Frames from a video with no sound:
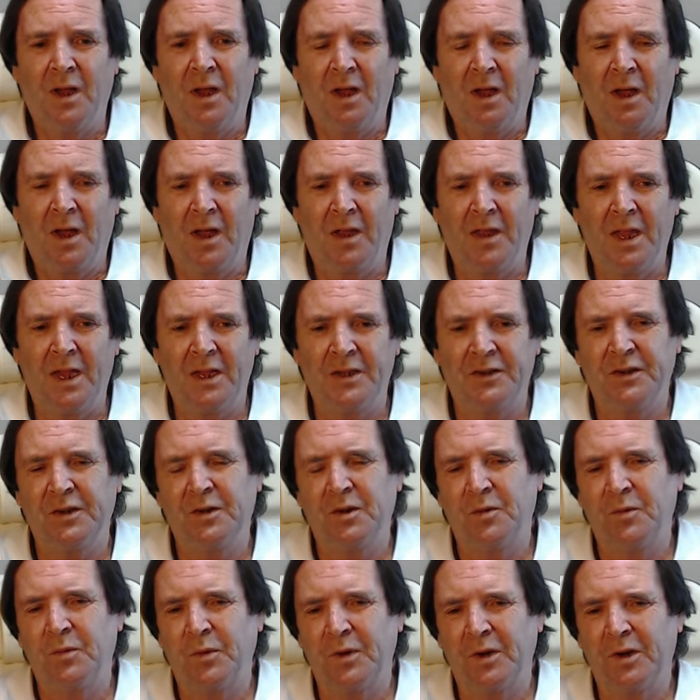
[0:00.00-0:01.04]
And that's
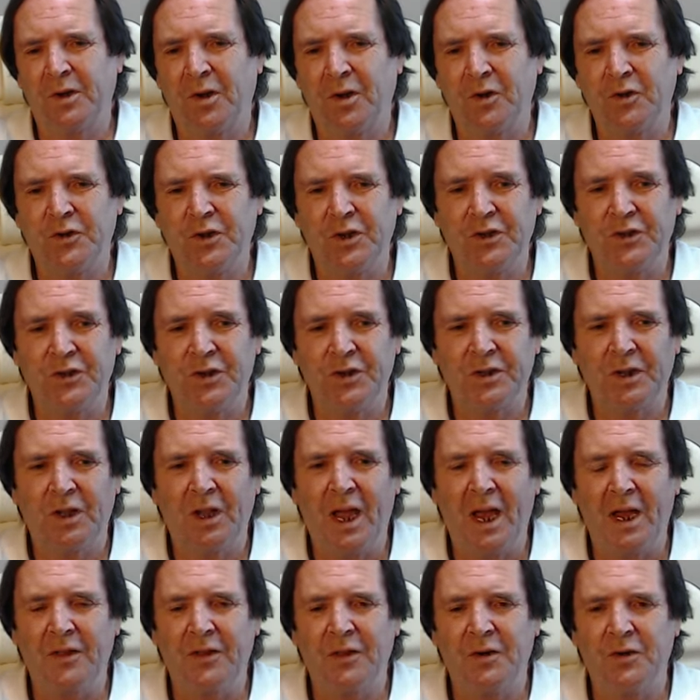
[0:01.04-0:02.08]
for countries just
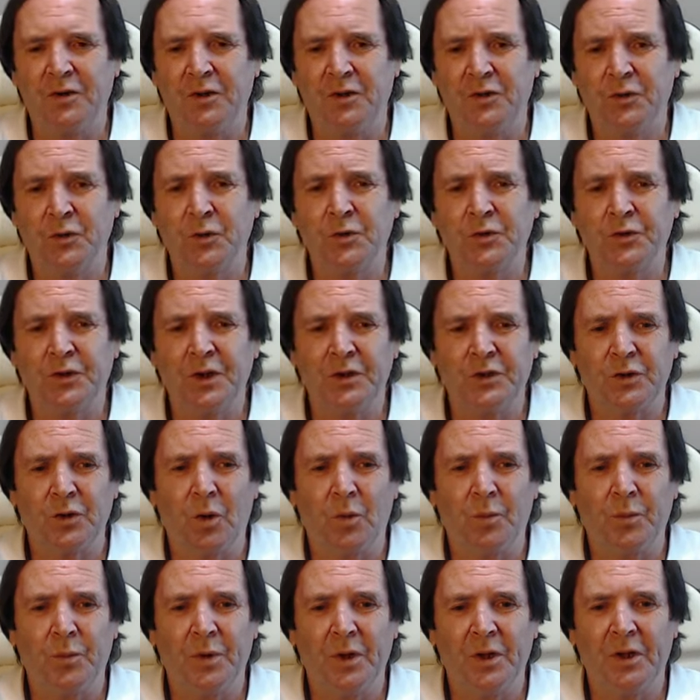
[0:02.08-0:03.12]
lack the resources
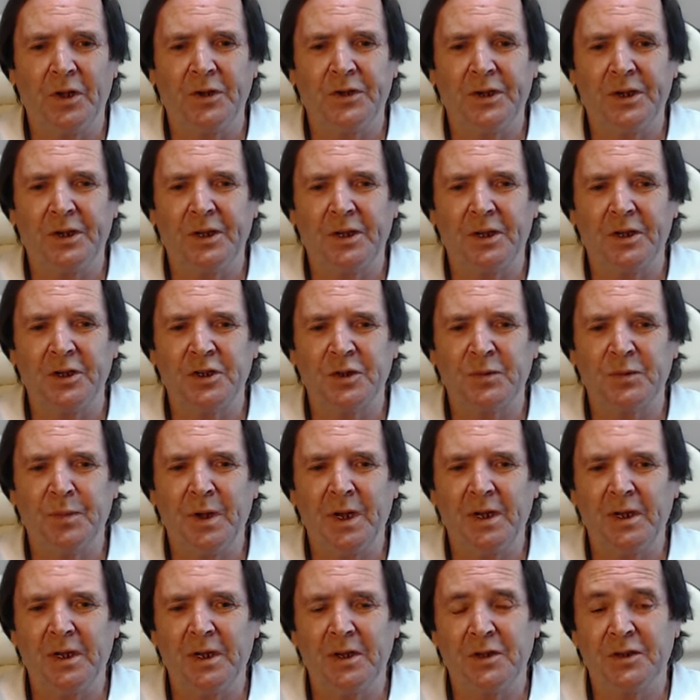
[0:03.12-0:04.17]
or political
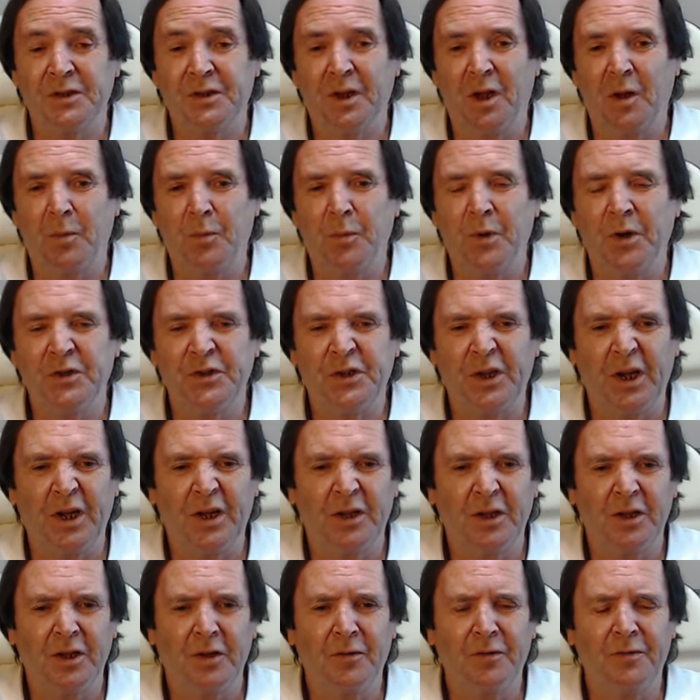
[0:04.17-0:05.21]
experience that are
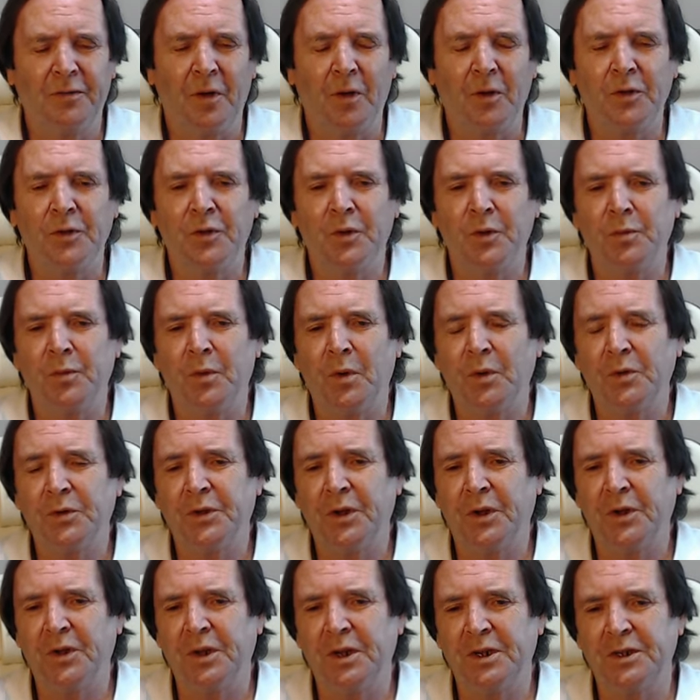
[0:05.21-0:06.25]
particularly vulnerable
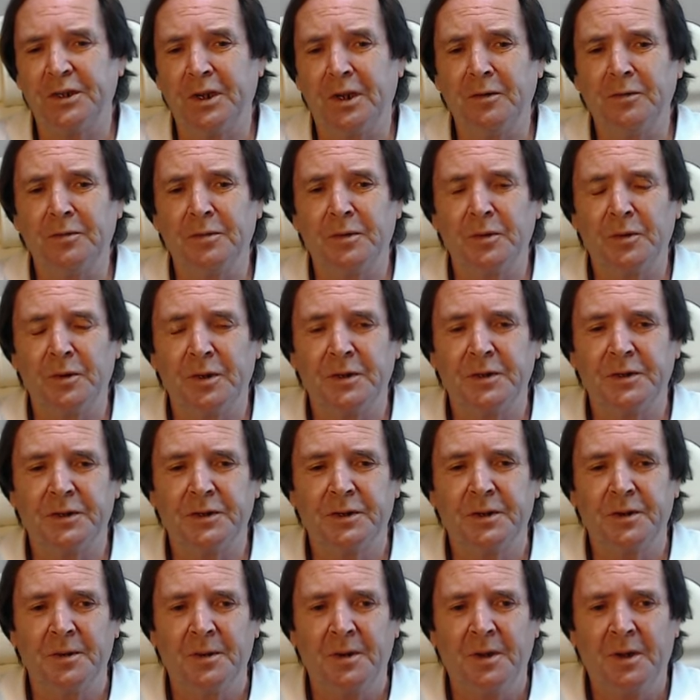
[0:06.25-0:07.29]
to this influence.
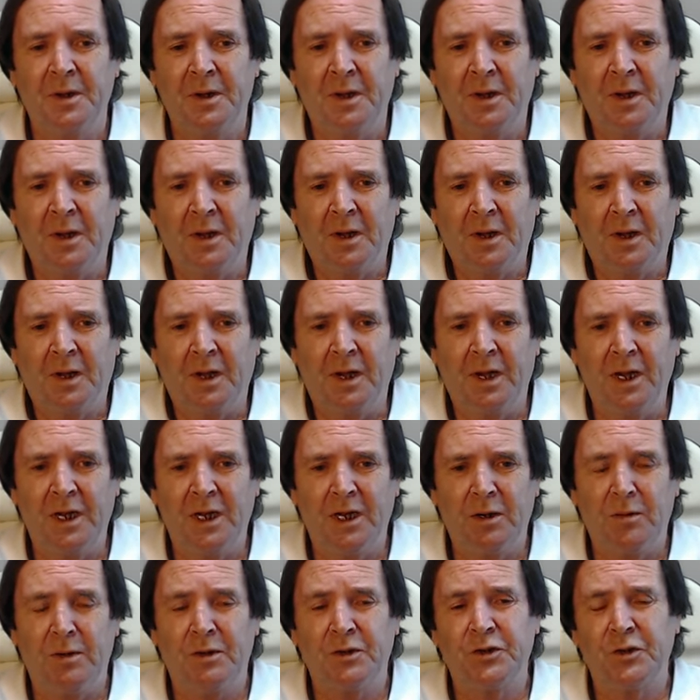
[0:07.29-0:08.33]

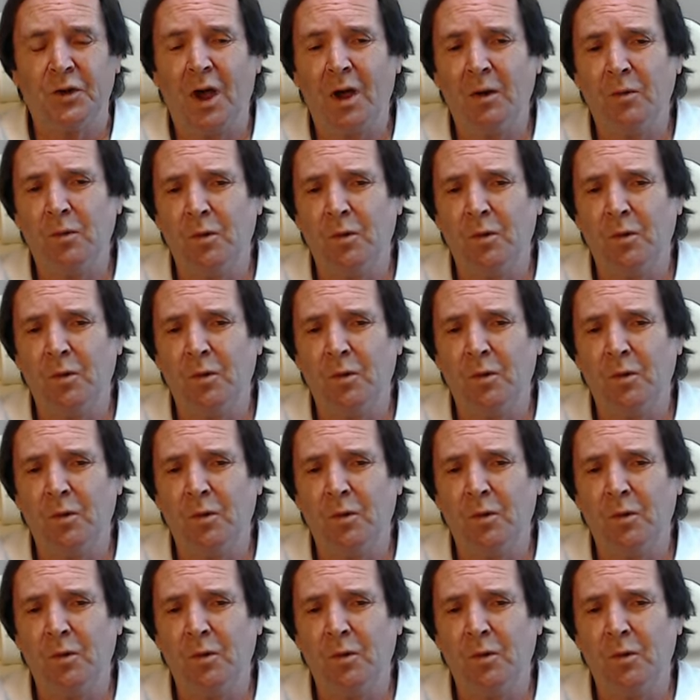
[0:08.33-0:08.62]
Anyway, so I will